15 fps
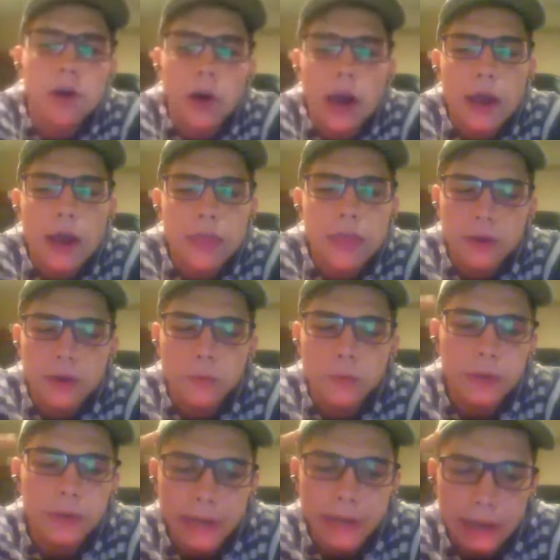I think. Well,
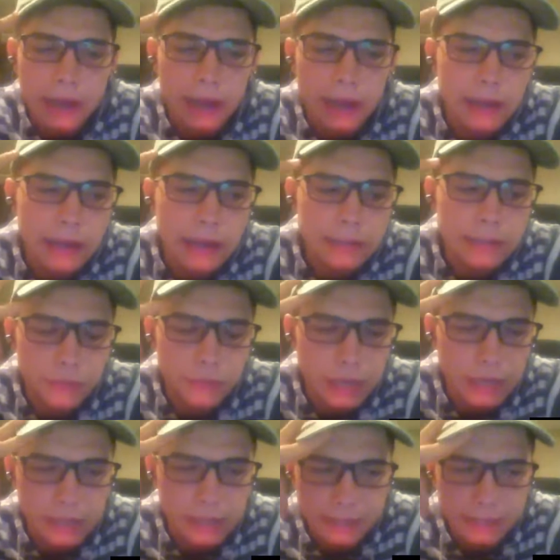I don't think
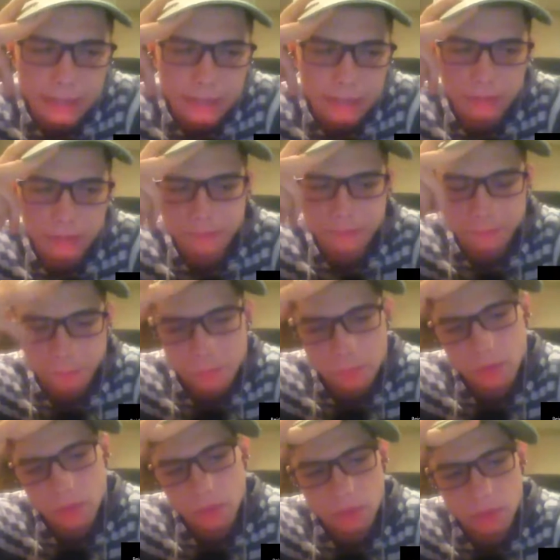it's
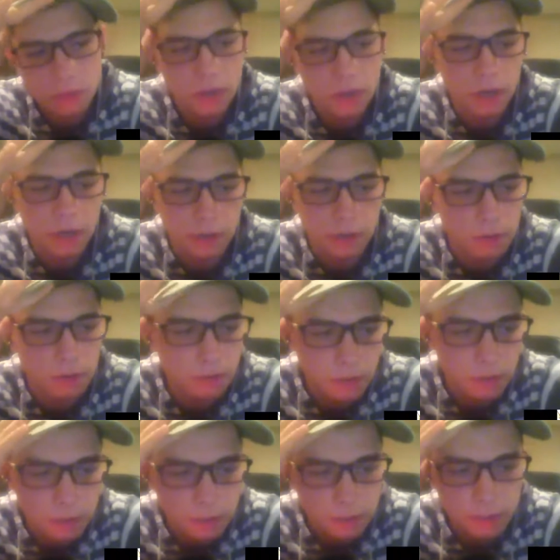
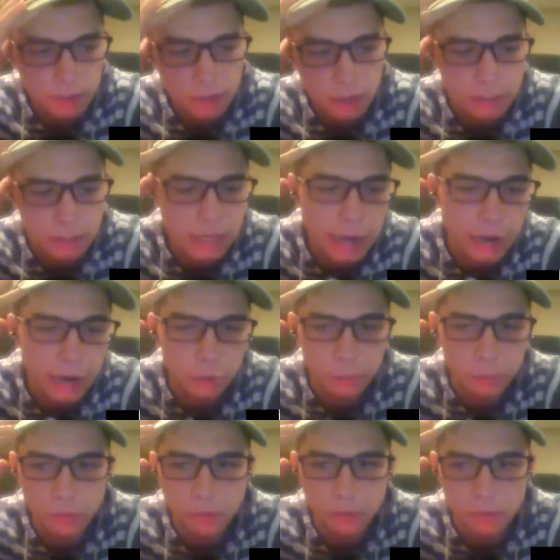a
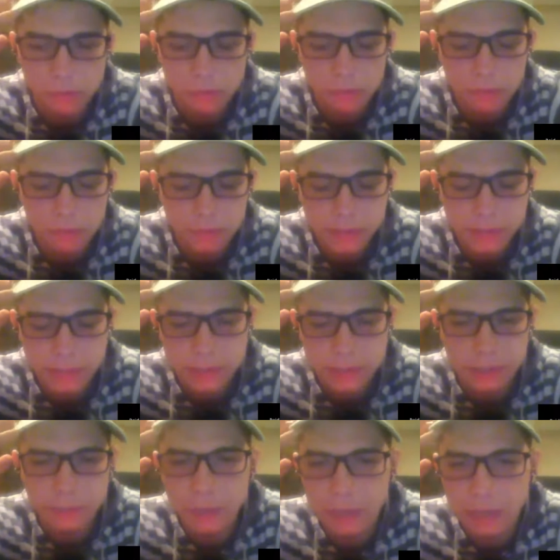terrible system
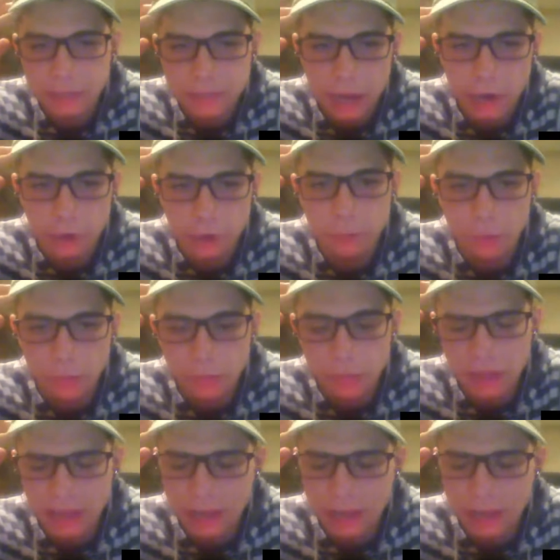and a terrible thing.